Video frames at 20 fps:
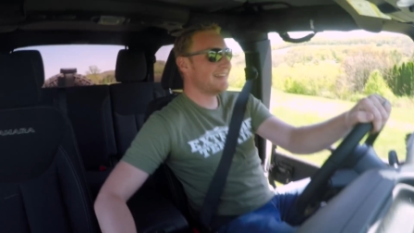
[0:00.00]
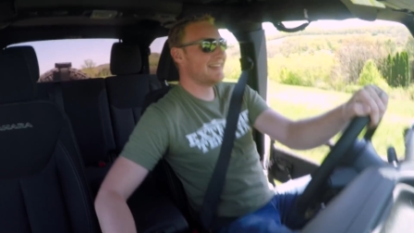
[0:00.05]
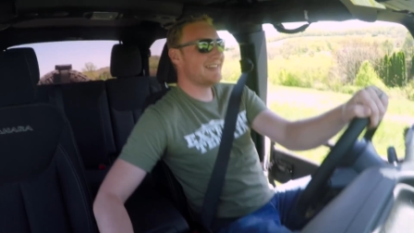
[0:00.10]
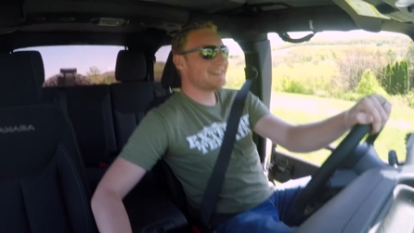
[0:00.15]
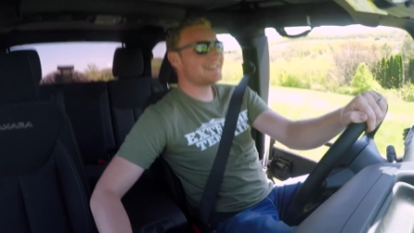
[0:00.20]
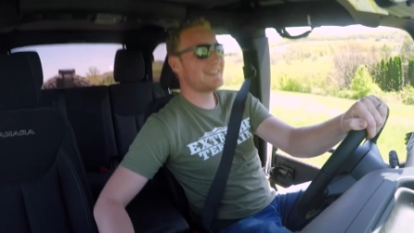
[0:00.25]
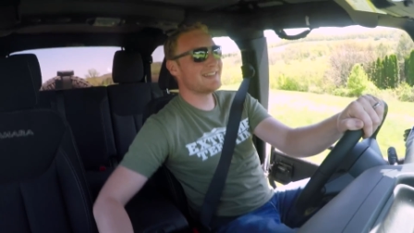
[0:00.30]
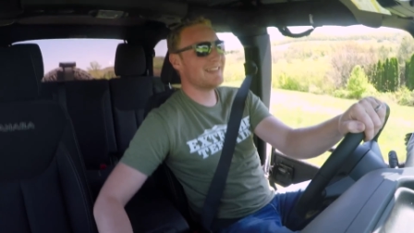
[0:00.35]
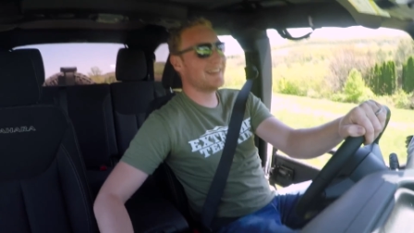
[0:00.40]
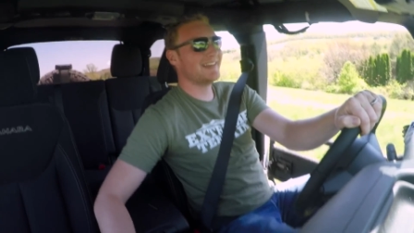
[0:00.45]

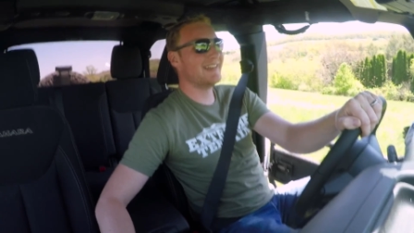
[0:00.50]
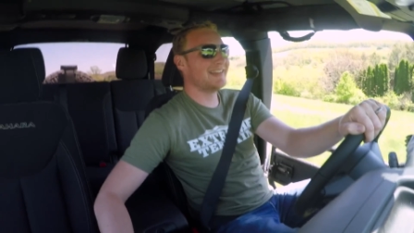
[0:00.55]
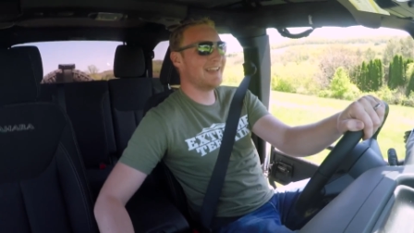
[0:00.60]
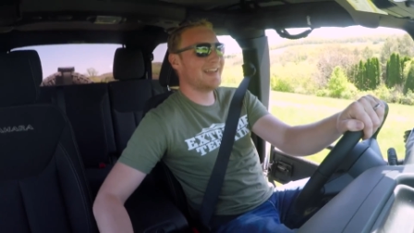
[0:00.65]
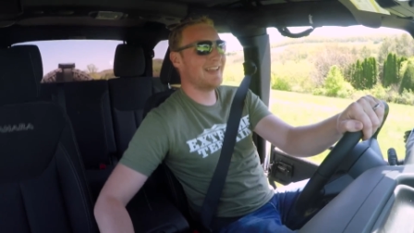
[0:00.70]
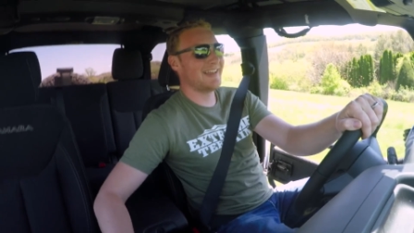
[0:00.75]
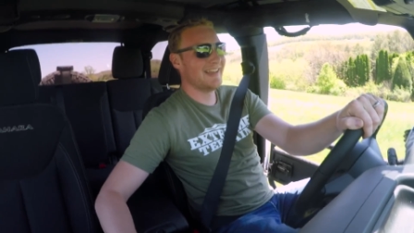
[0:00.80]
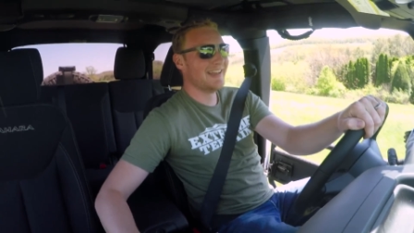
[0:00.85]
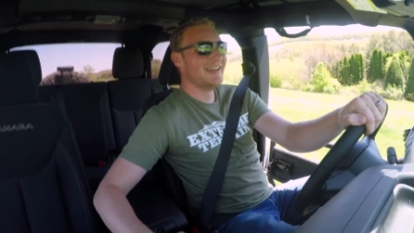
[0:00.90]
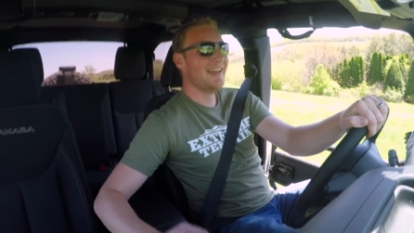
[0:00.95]
This thing
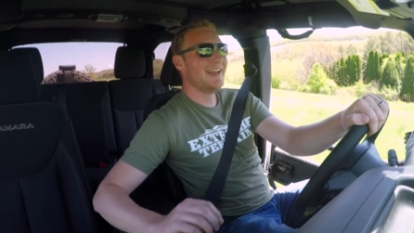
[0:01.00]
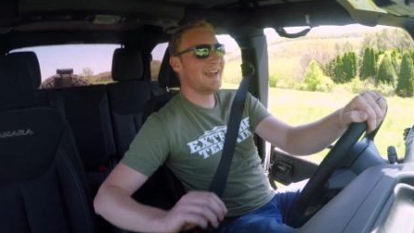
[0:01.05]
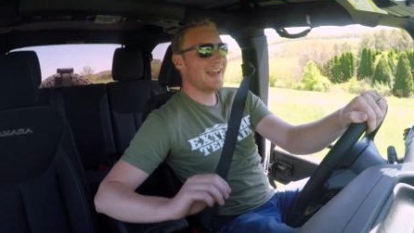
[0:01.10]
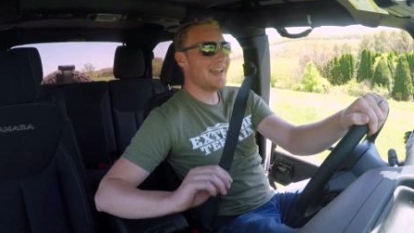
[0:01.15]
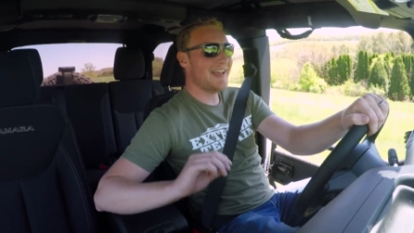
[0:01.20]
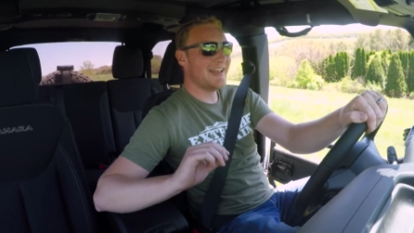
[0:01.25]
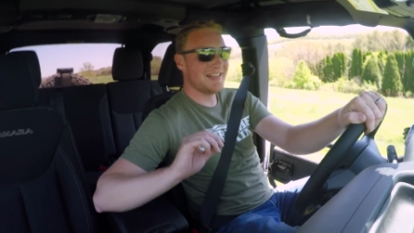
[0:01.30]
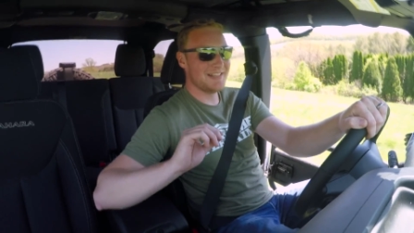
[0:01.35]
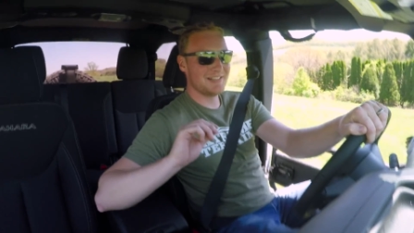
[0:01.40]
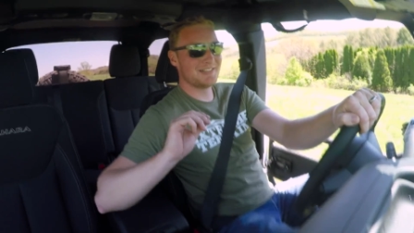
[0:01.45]

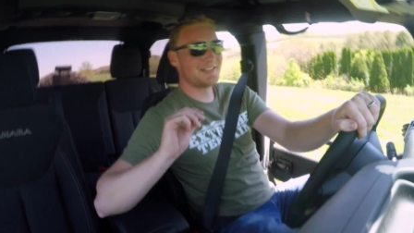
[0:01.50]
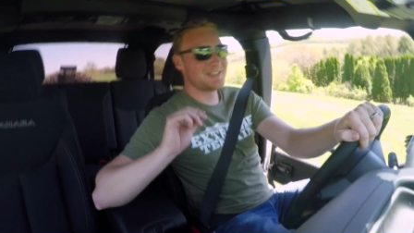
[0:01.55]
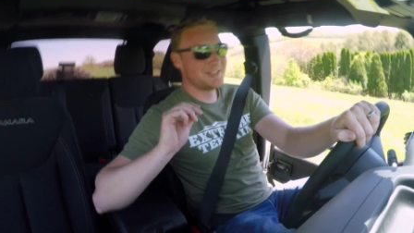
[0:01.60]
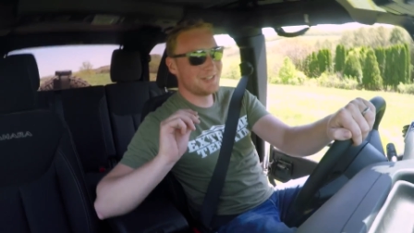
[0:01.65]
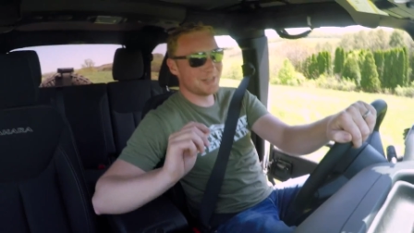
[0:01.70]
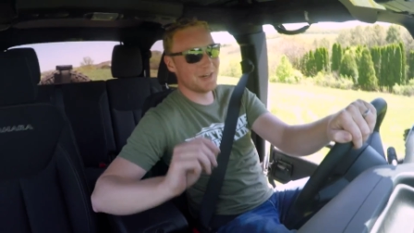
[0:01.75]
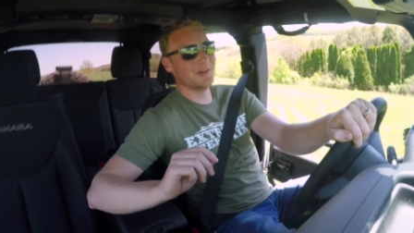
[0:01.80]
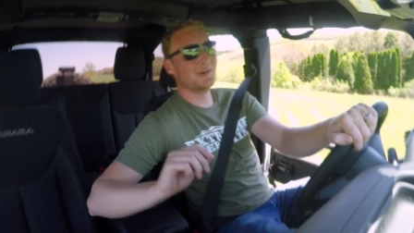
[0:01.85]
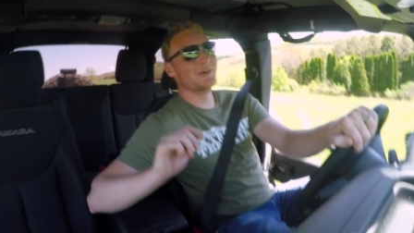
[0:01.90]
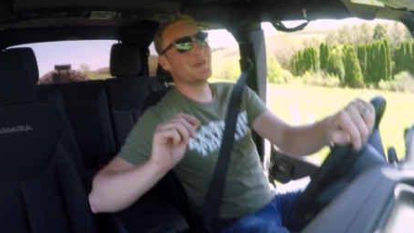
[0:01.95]
is
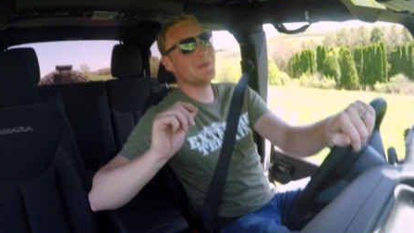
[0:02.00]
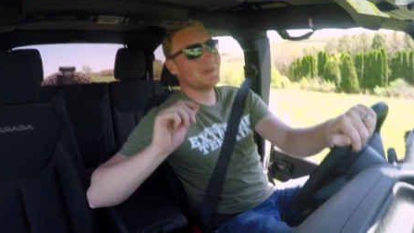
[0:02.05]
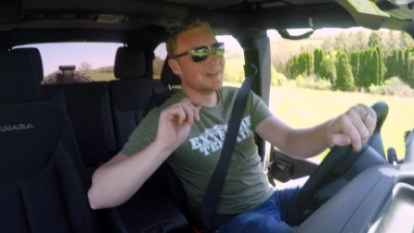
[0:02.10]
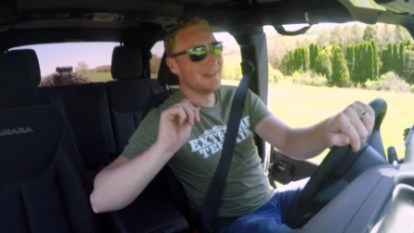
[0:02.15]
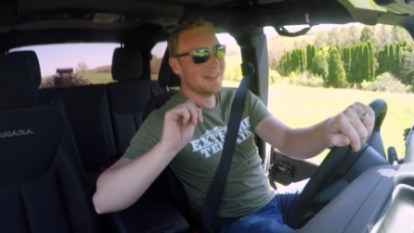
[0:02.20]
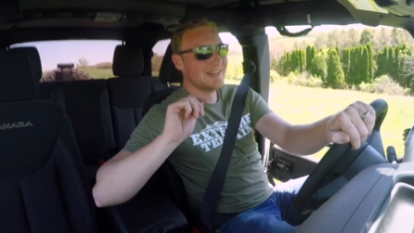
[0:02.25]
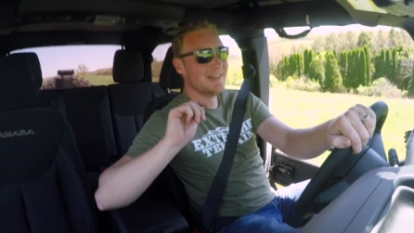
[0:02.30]
so,